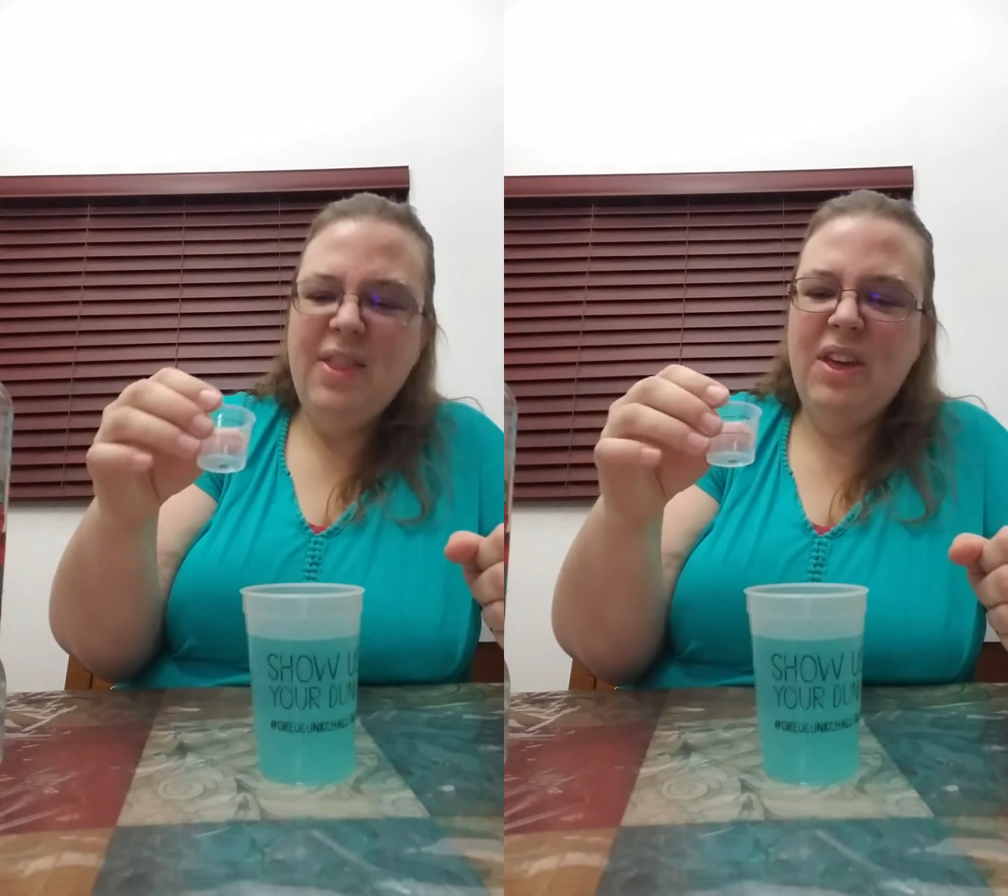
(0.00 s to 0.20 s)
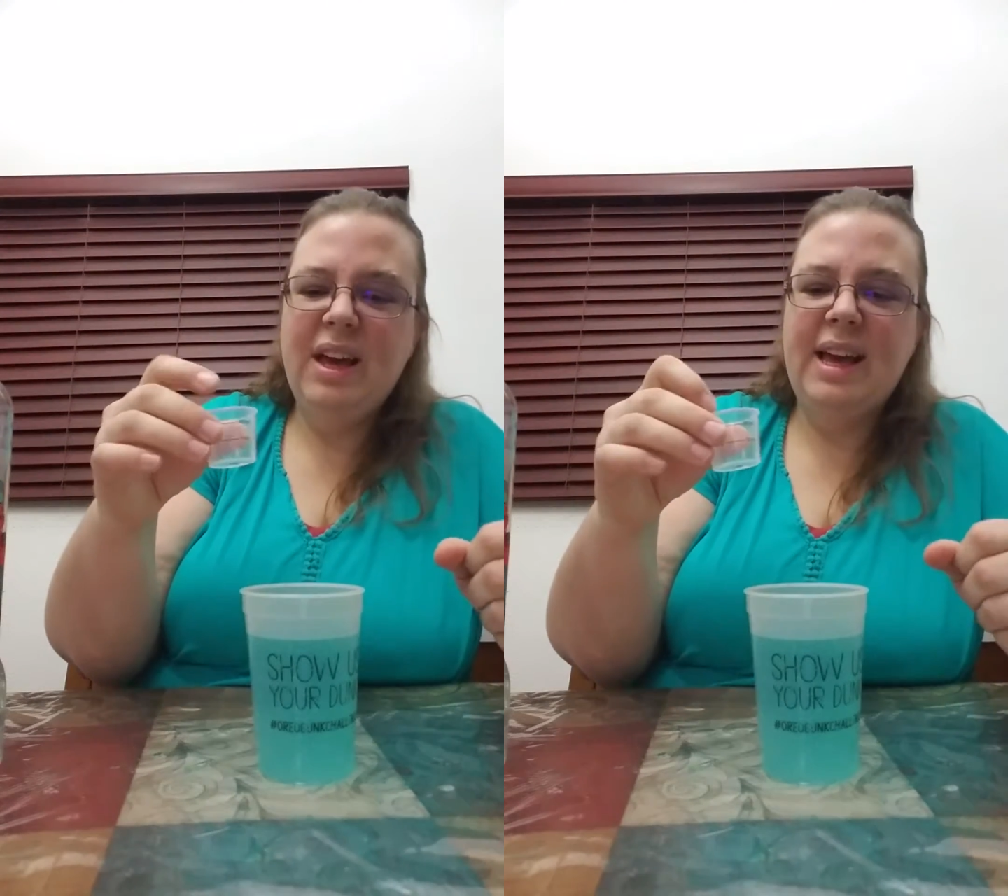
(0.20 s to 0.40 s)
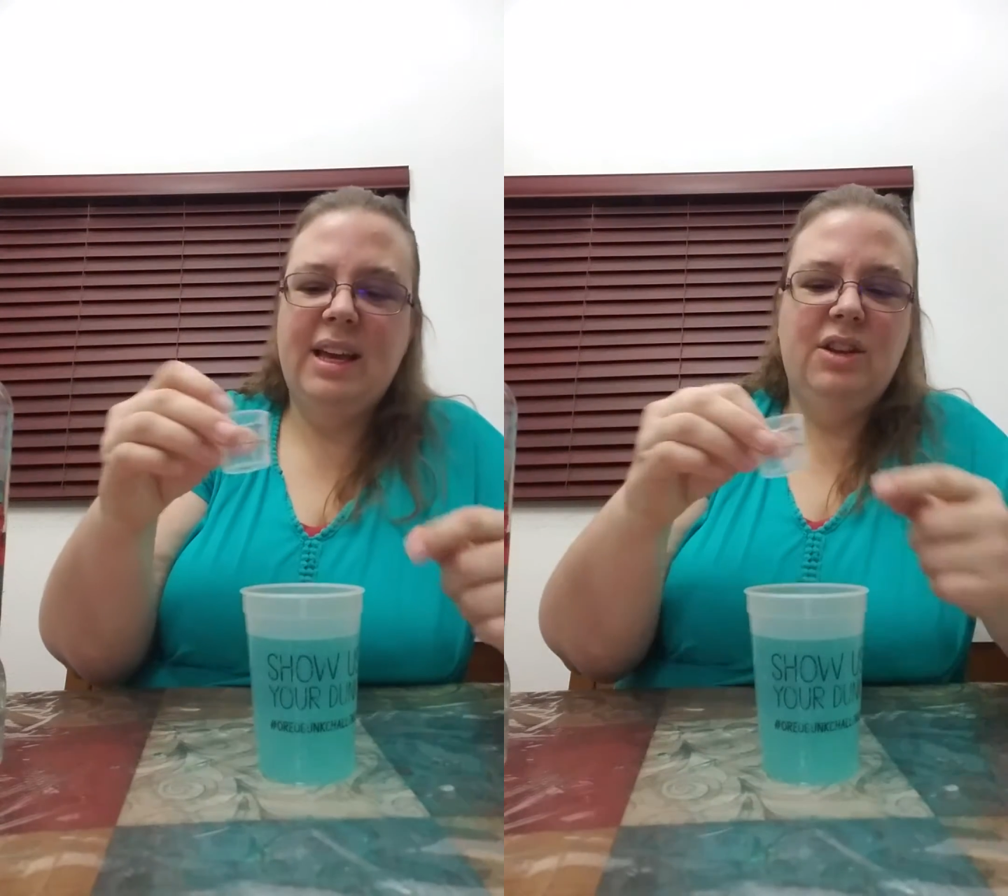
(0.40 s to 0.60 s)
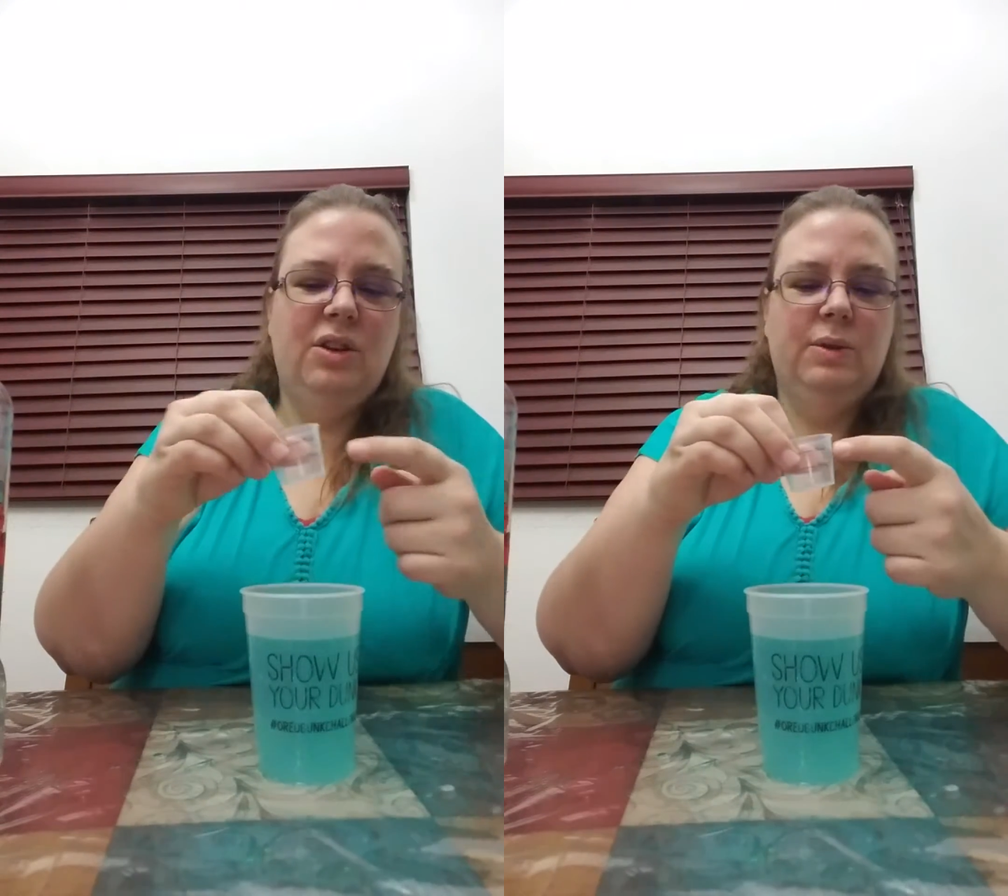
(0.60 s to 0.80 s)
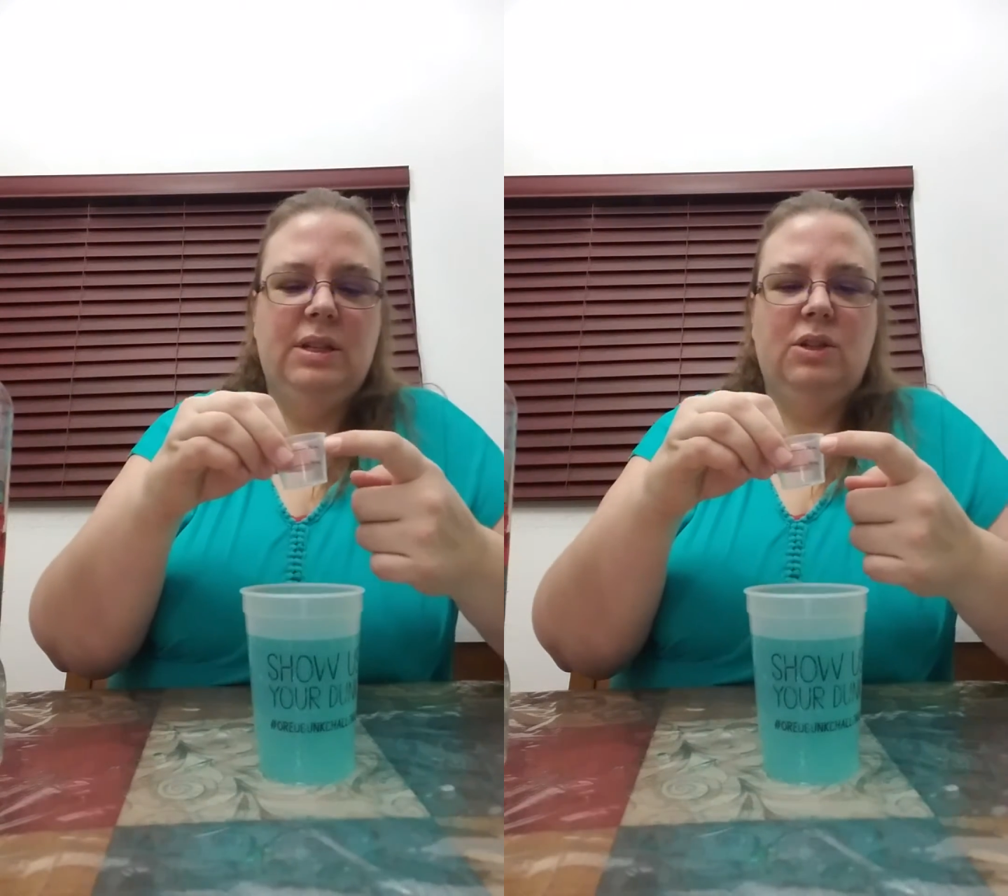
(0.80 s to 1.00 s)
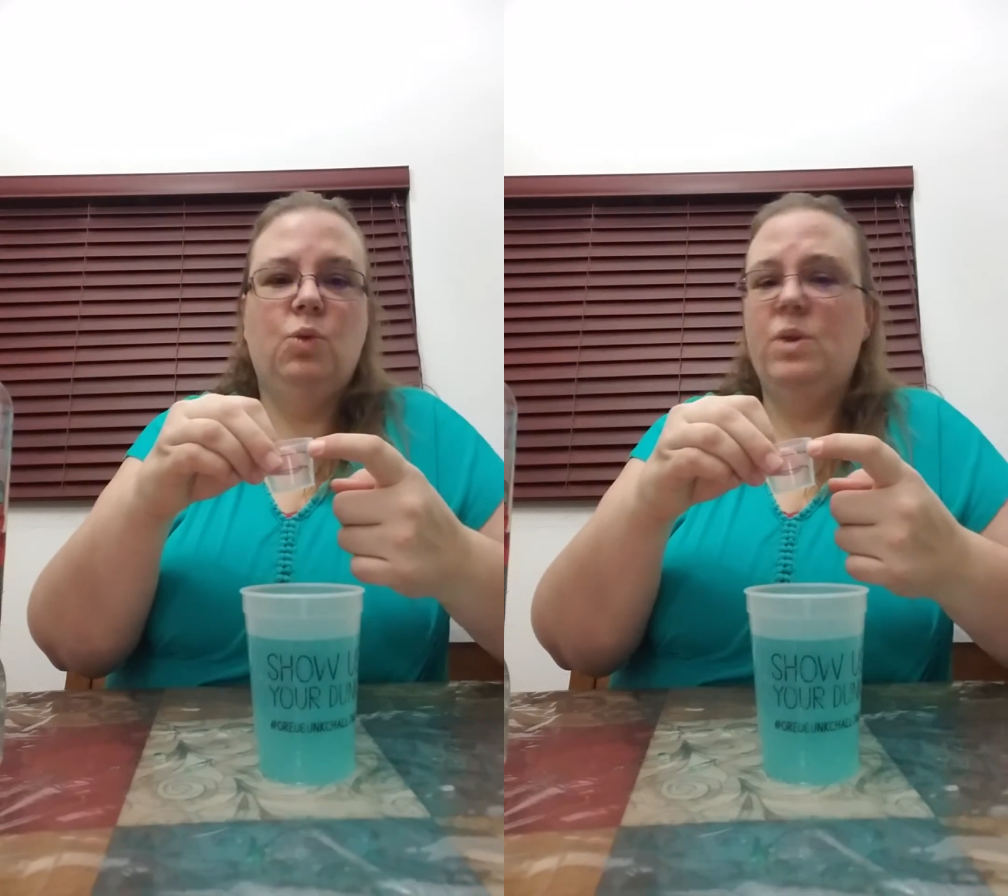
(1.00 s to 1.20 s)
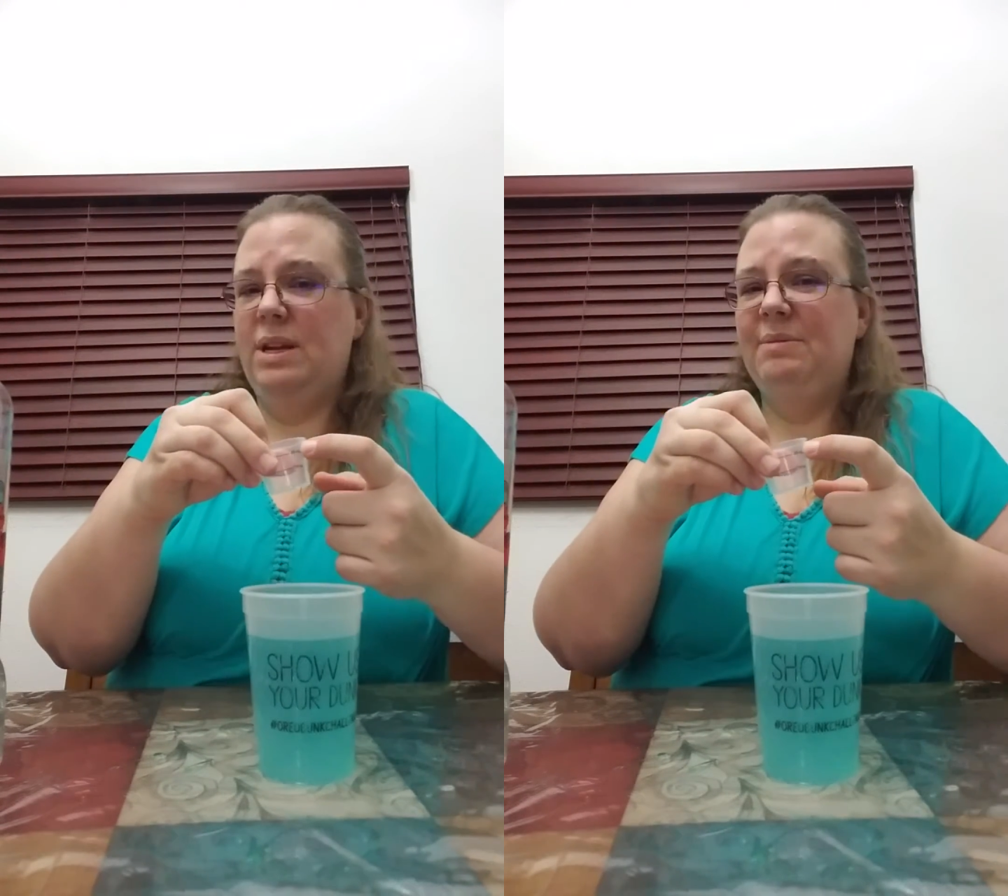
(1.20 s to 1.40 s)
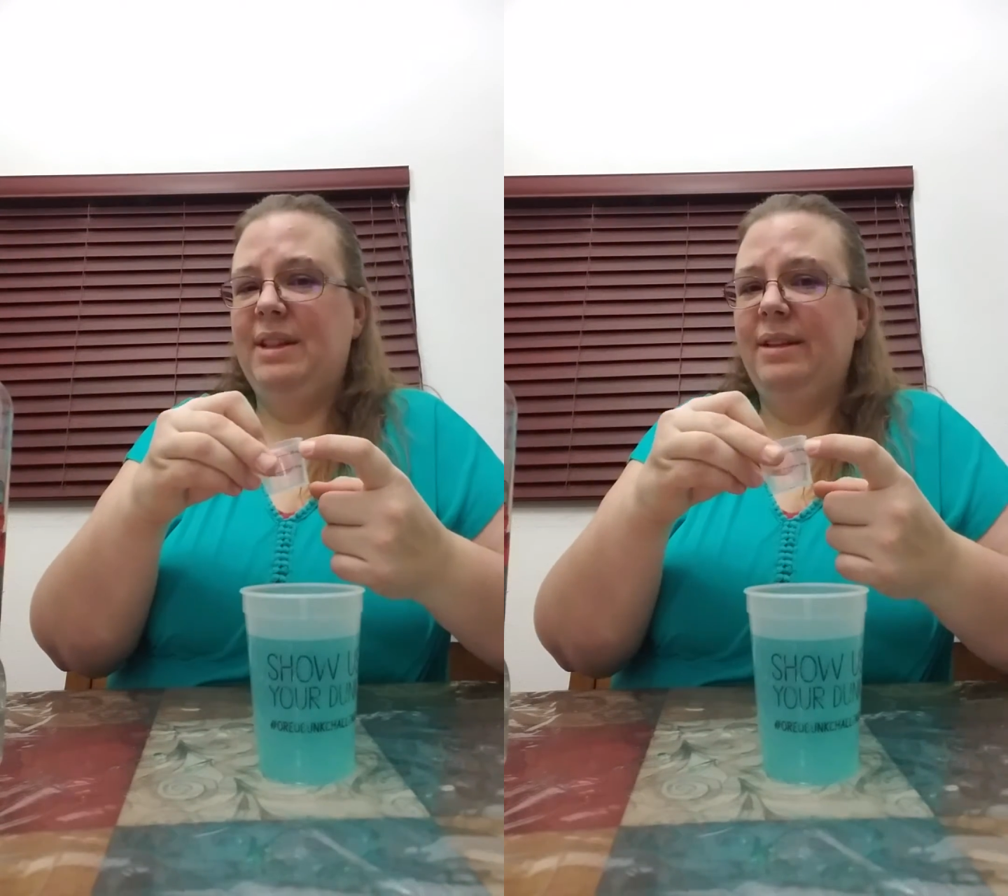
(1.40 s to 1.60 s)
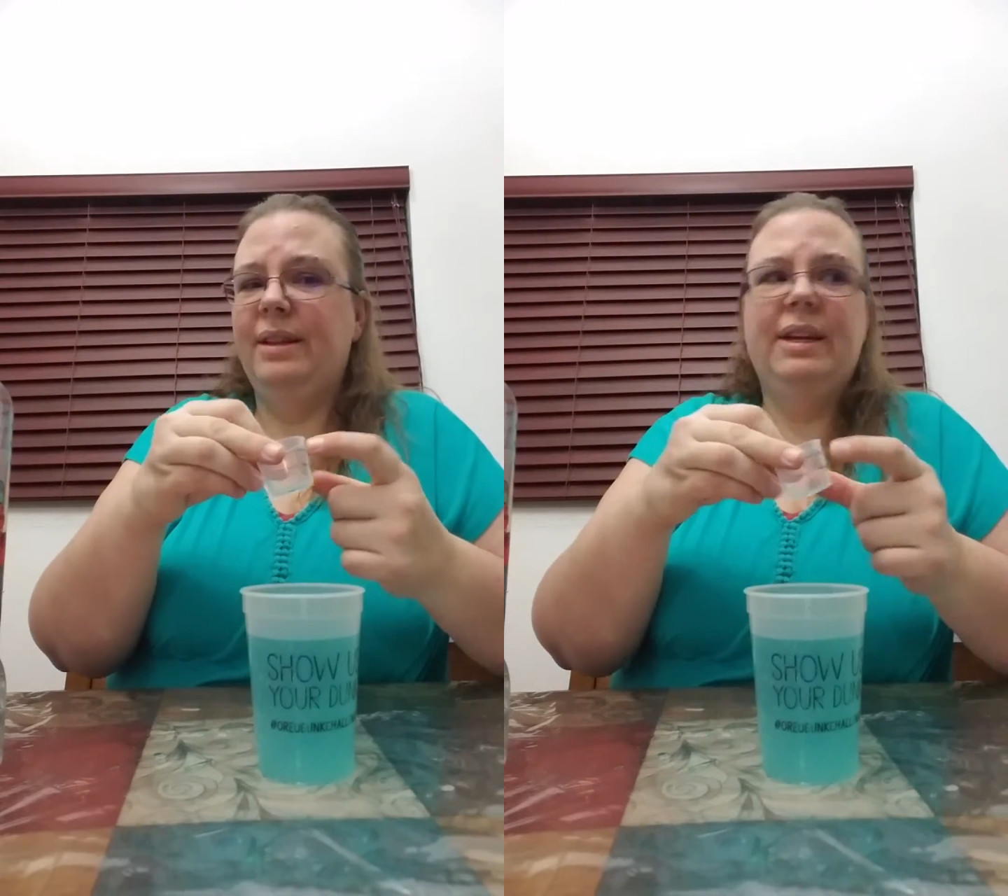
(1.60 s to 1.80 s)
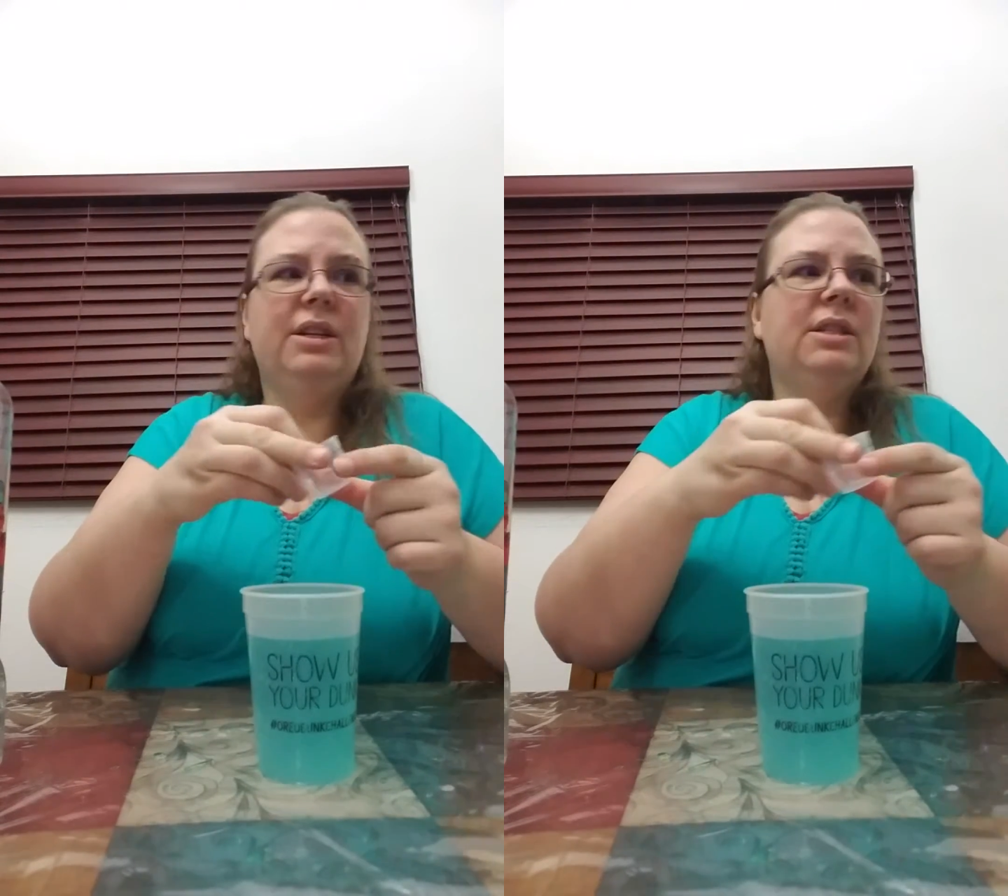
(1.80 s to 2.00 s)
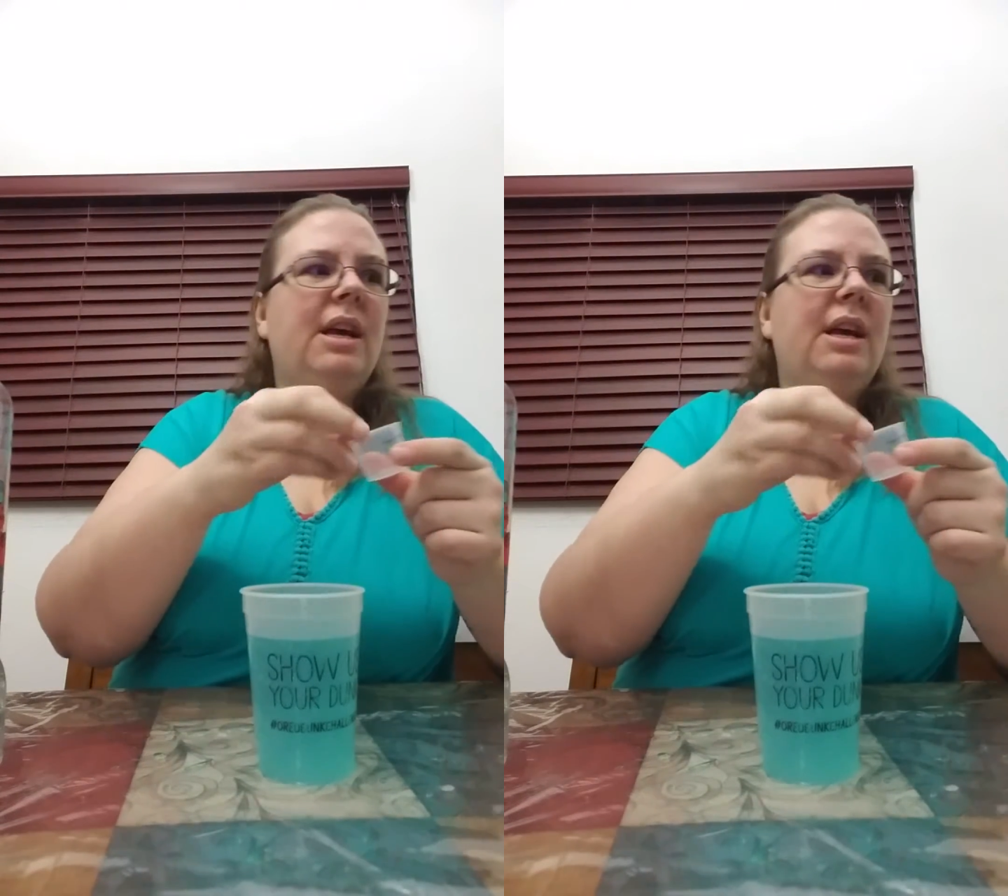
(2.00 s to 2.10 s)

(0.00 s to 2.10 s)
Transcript: think I can use the 20 milliliters.